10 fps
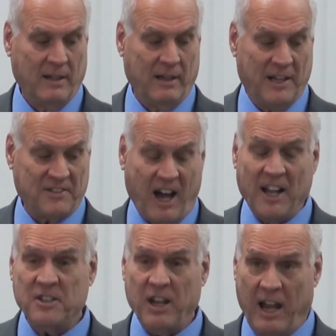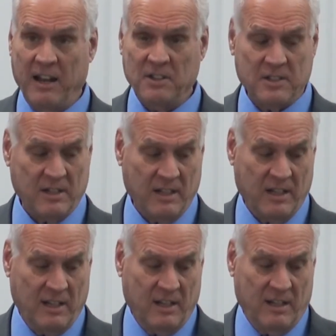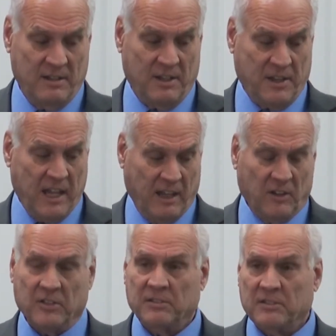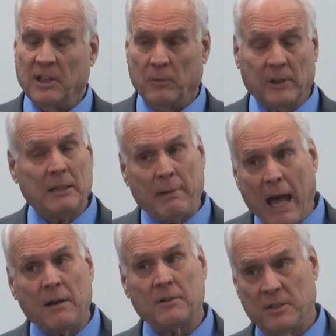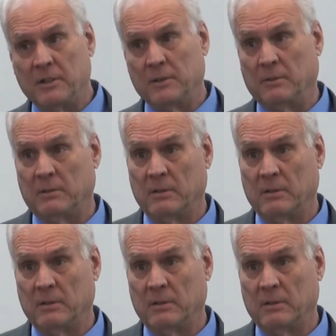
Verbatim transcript: has God changed the things that really matter to you?